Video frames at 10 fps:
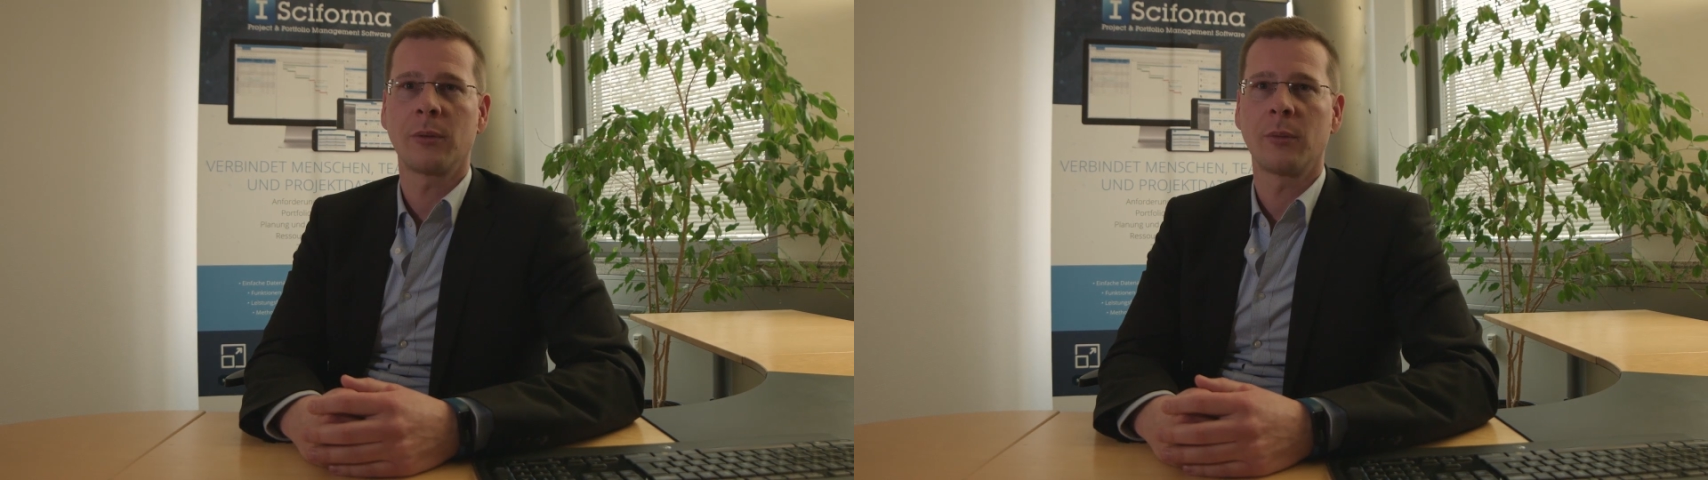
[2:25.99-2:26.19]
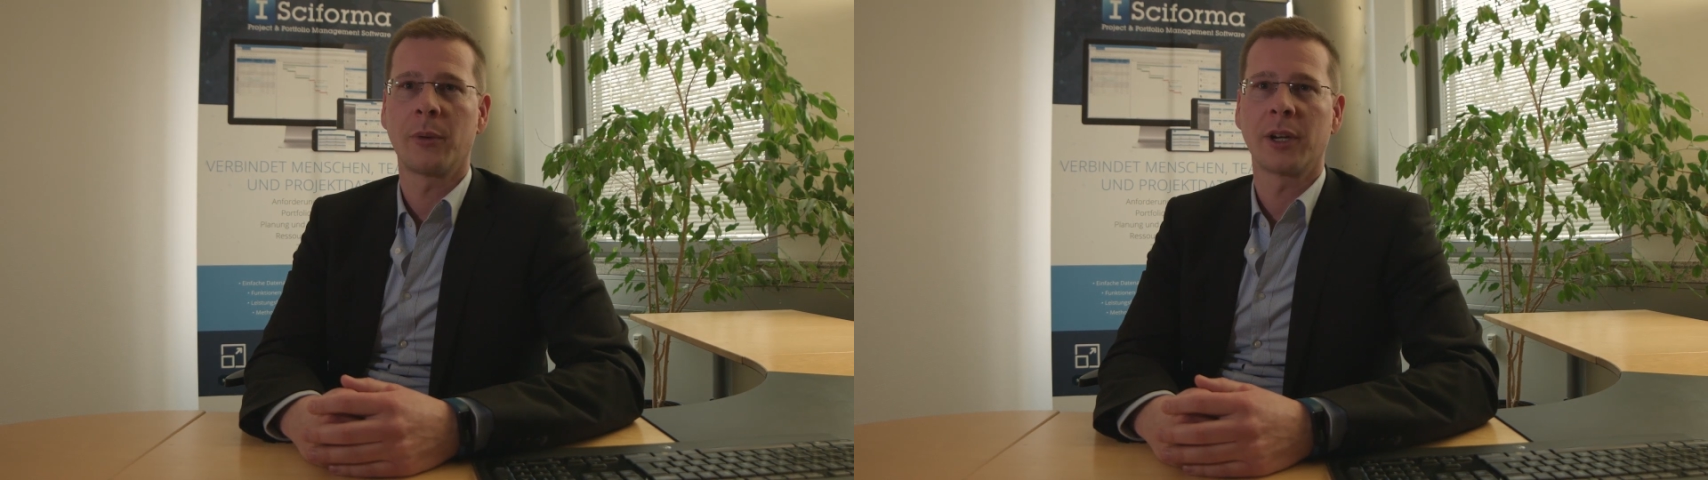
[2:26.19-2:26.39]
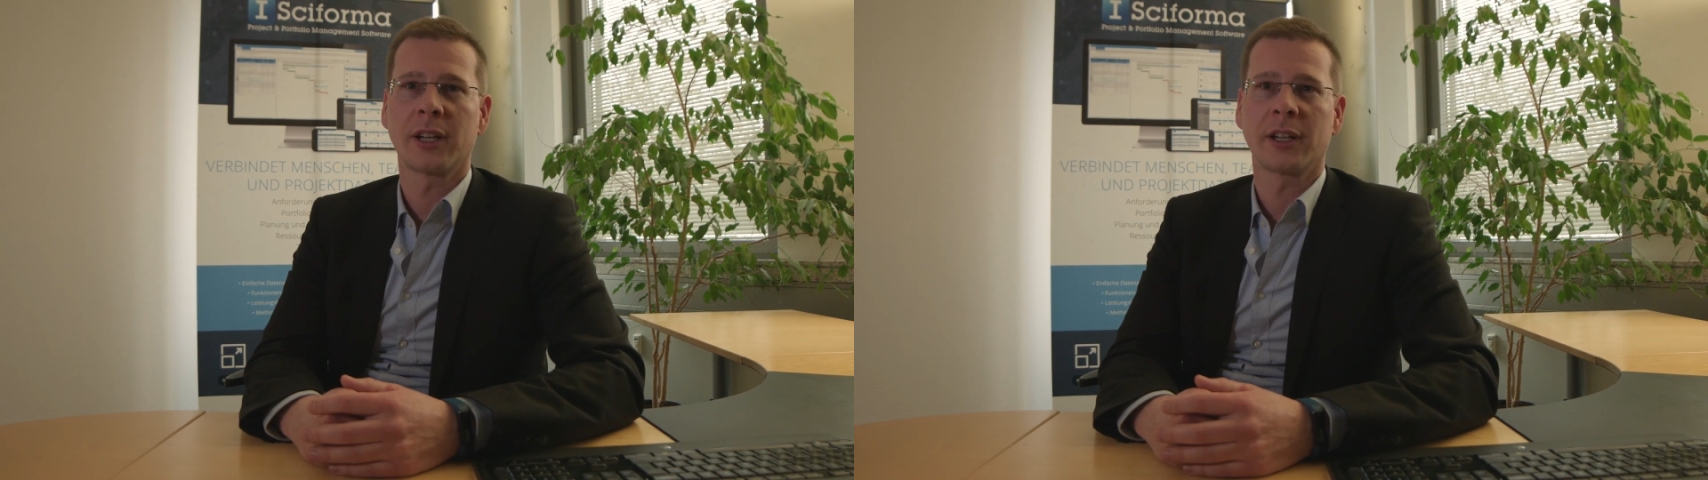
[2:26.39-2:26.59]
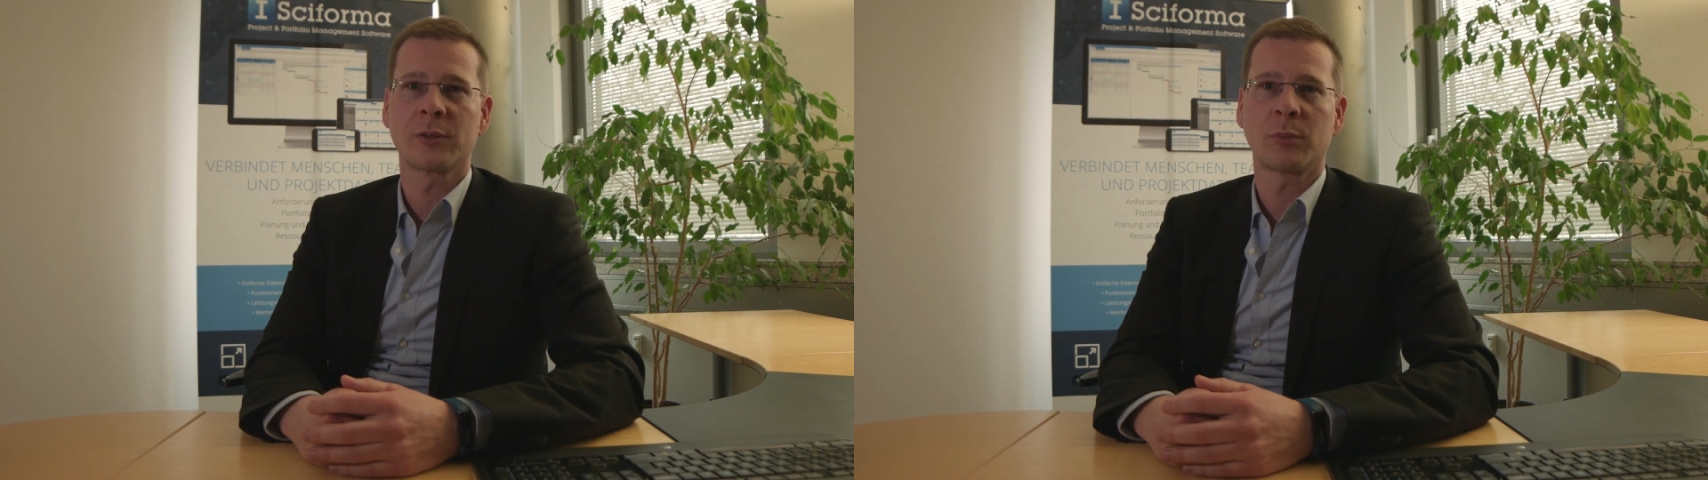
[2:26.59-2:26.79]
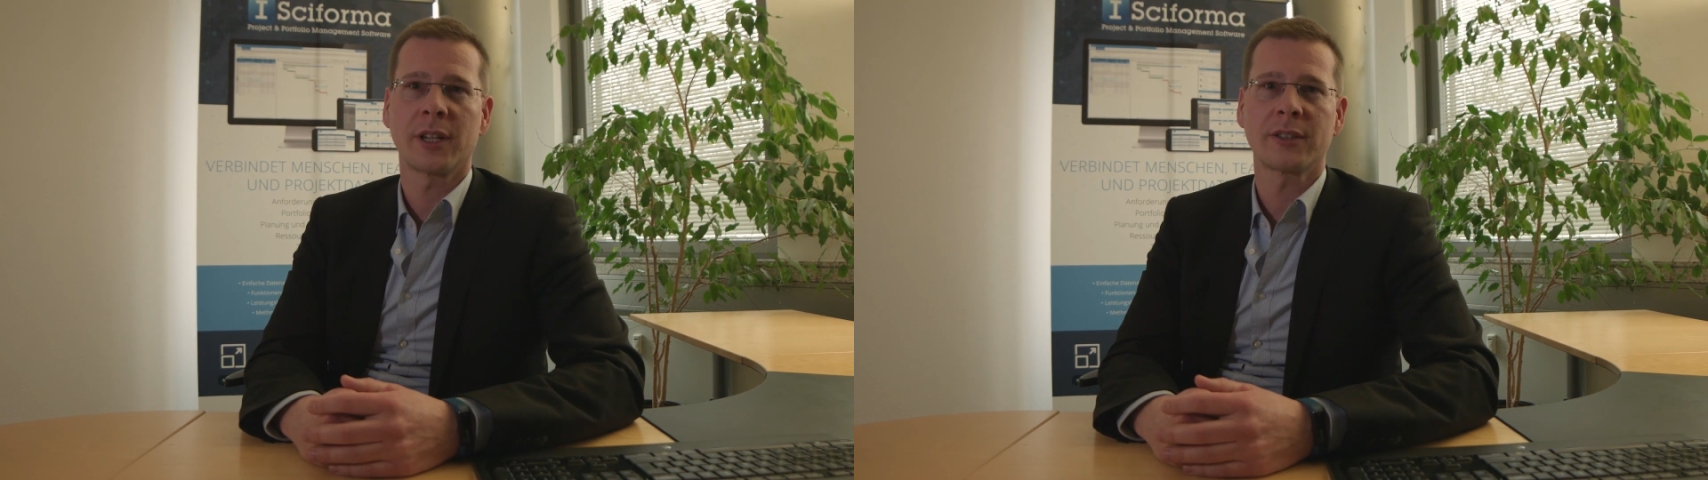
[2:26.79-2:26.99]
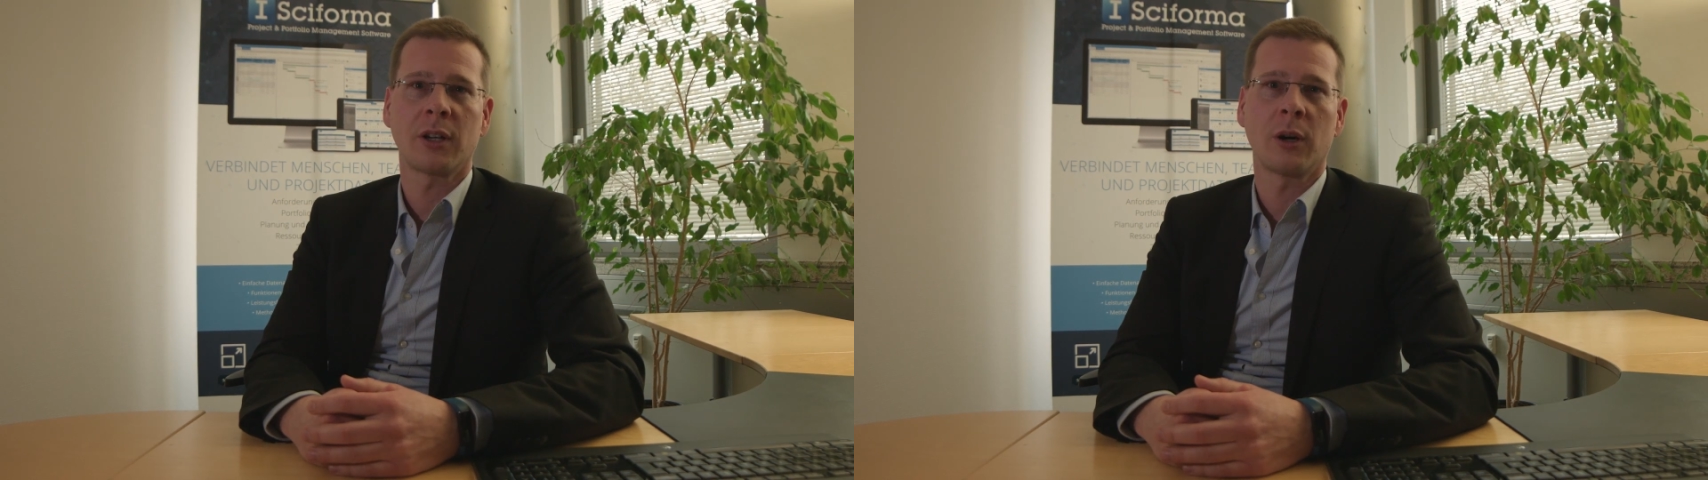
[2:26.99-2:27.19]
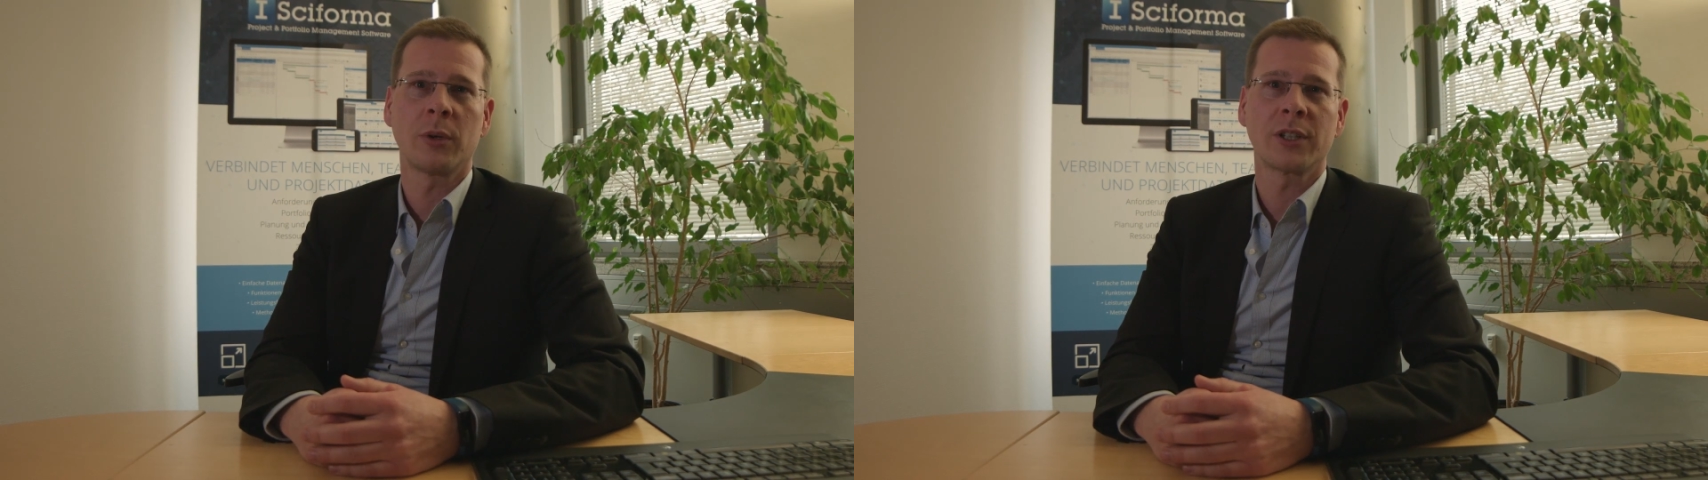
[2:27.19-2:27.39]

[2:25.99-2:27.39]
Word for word: where we can express our